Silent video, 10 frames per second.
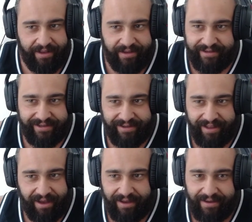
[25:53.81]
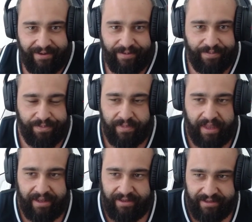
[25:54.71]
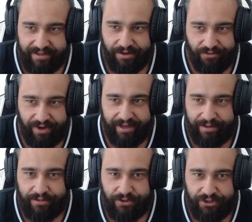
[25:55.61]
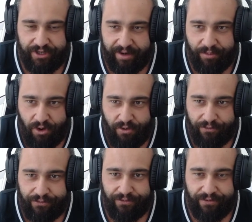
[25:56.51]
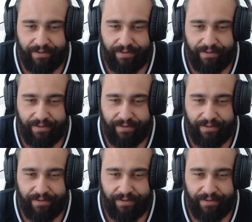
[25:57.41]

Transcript: this is a really shitty move.